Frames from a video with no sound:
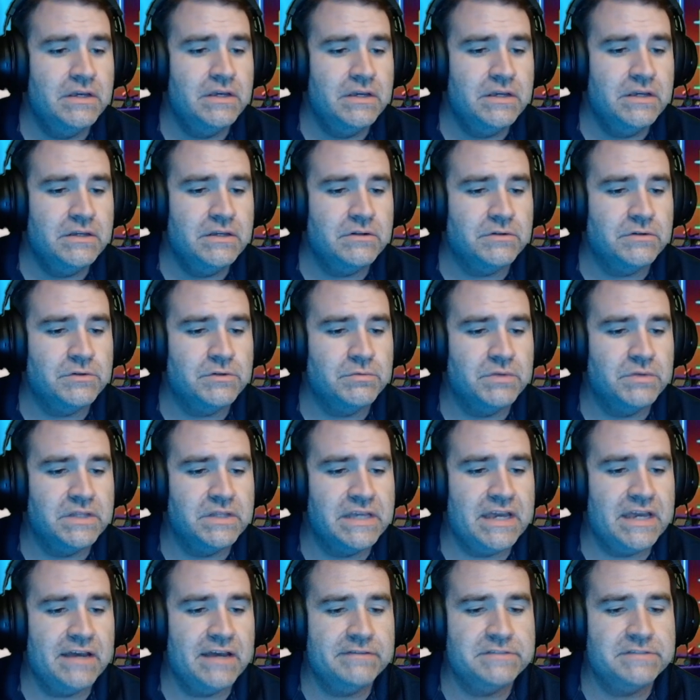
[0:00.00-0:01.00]
you really
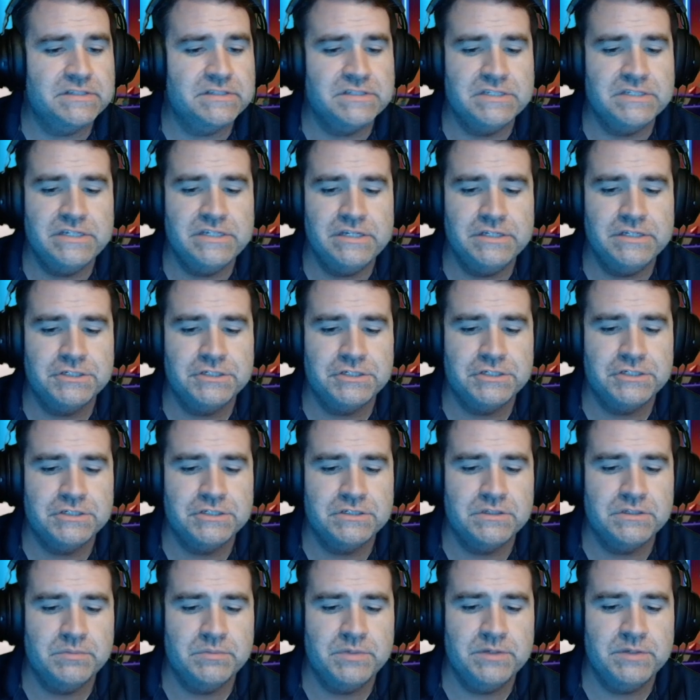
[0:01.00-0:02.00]
have to
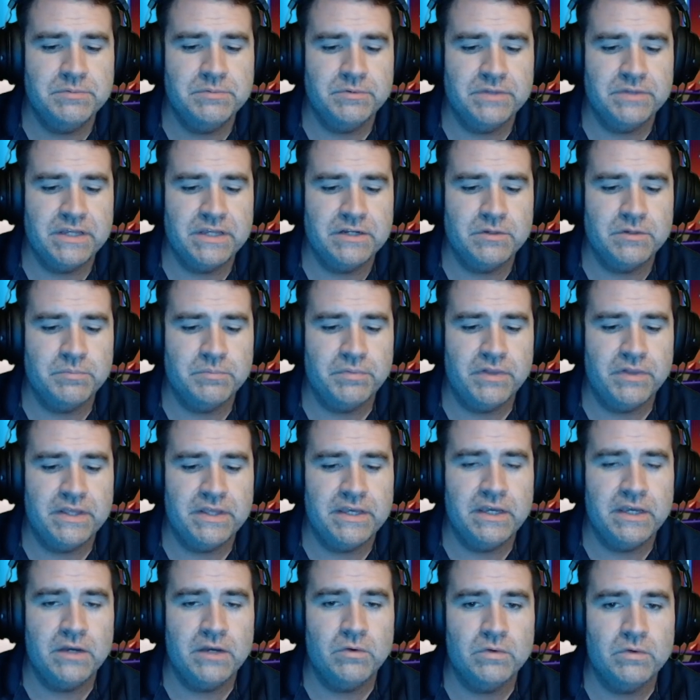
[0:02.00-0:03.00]
teach the people that you're
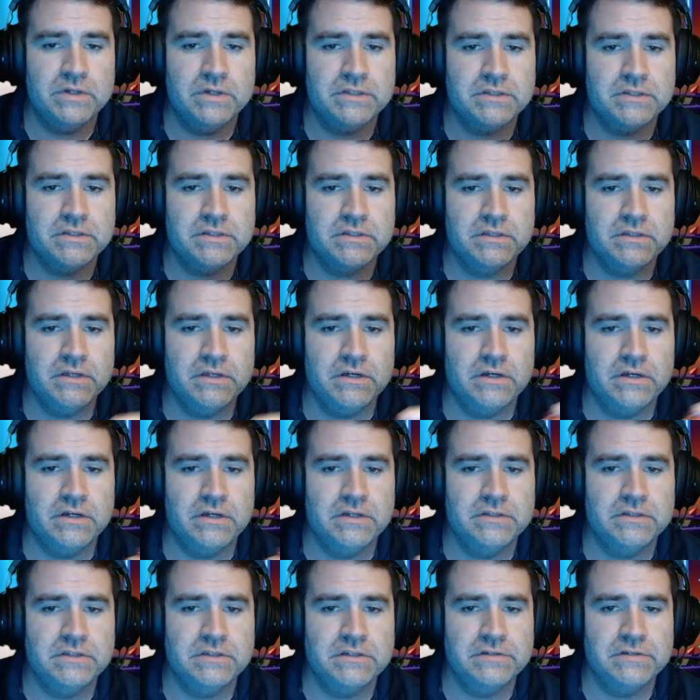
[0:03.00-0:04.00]
playing with
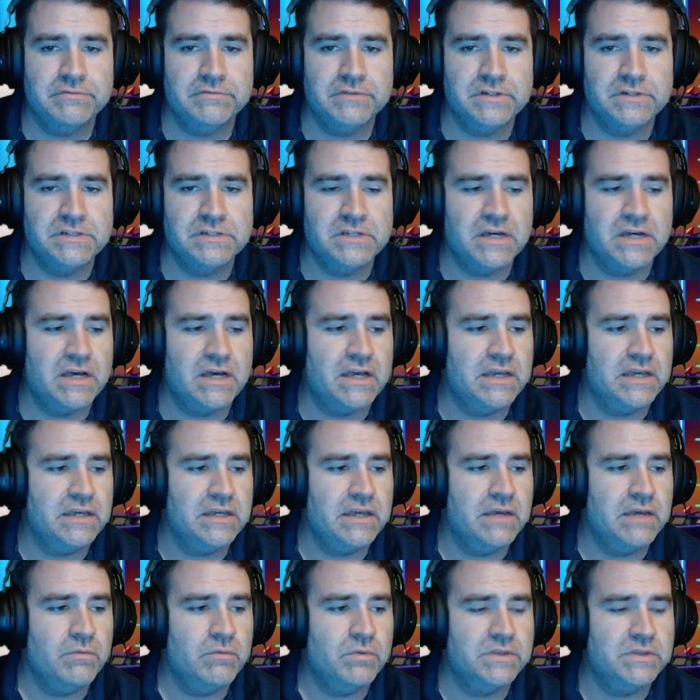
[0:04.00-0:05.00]
the different die
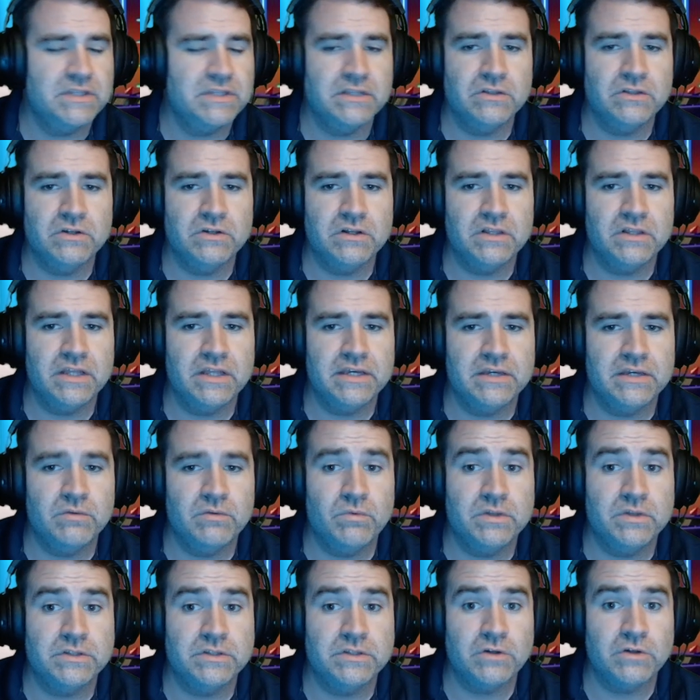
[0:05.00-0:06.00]
and what they look like and
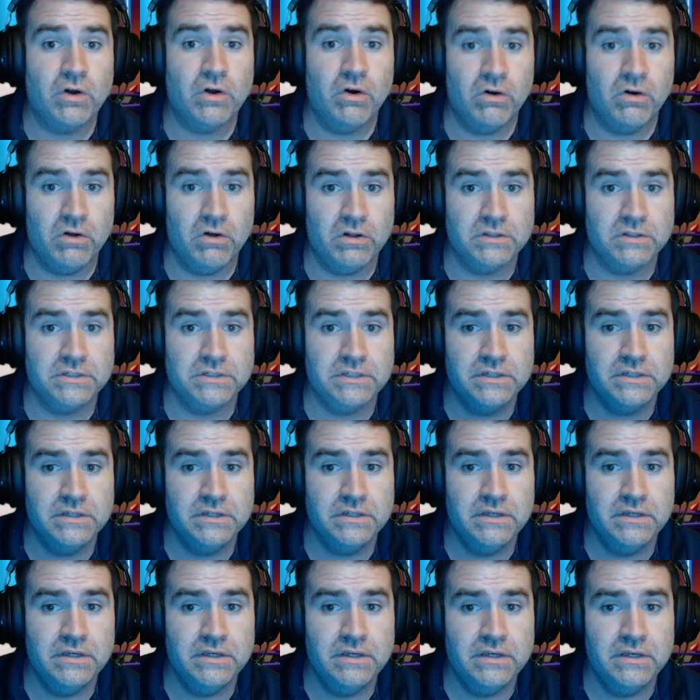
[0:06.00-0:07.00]
what they're called.
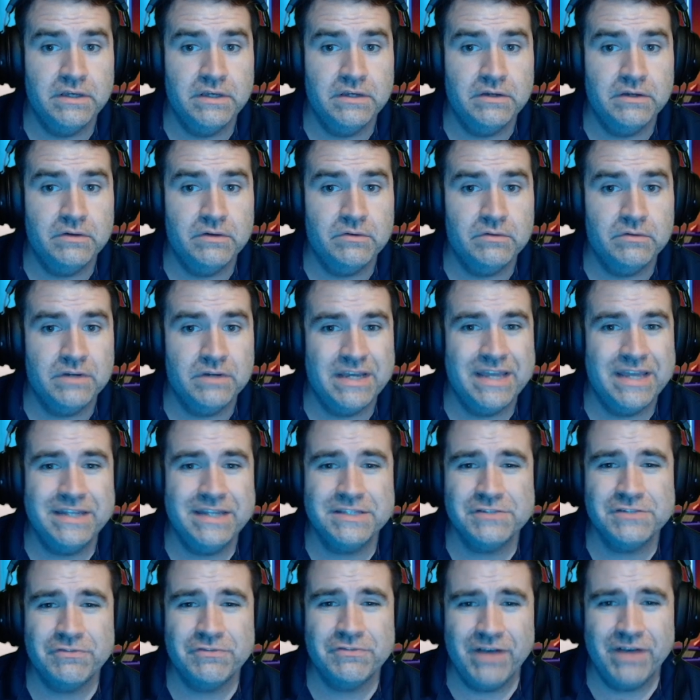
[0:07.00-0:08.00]
And
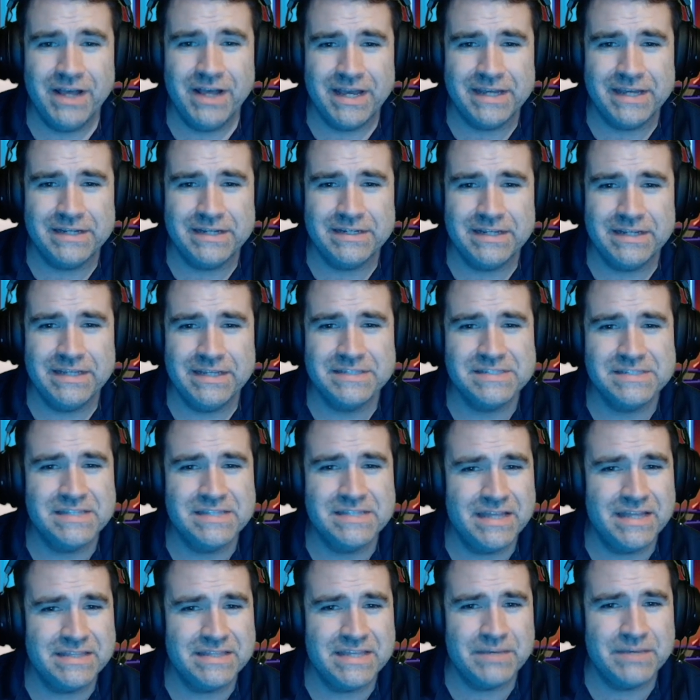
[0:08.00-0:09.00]
it's fine. It's
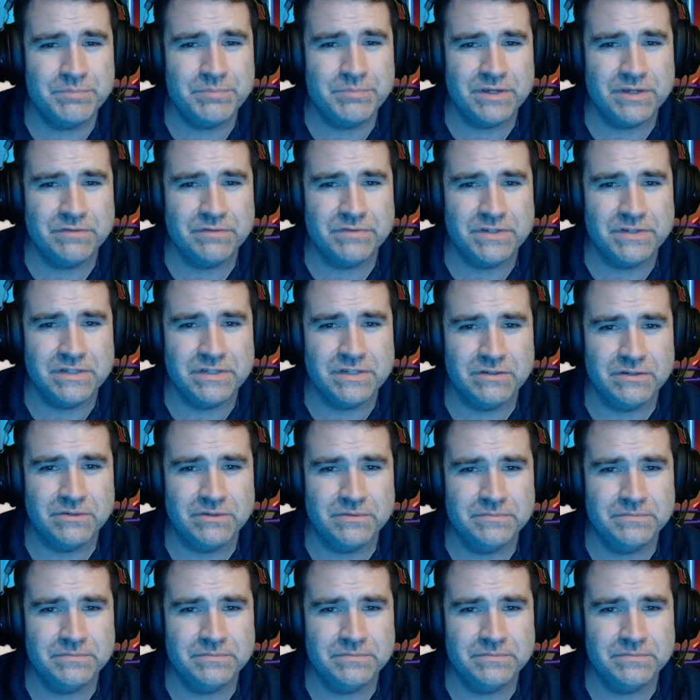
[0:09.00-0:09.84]
not that big of a deal.